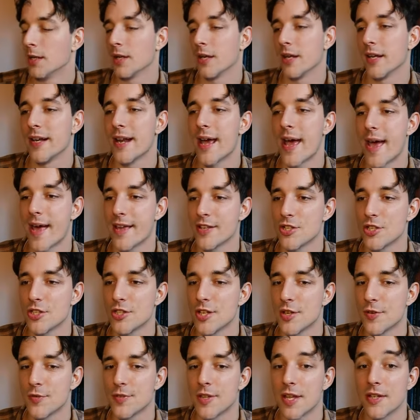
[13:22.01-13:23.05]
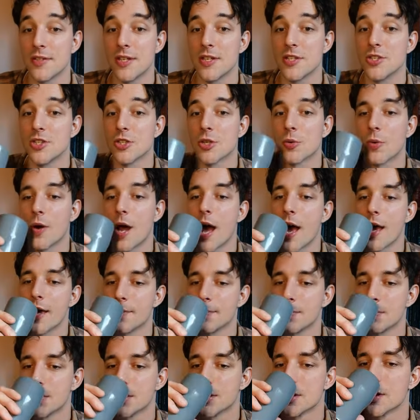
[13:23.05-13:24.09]
An adjective that
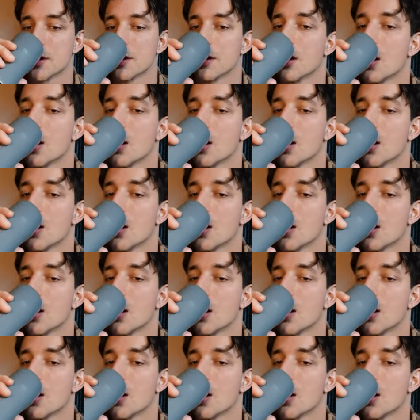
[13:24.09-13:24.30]
describes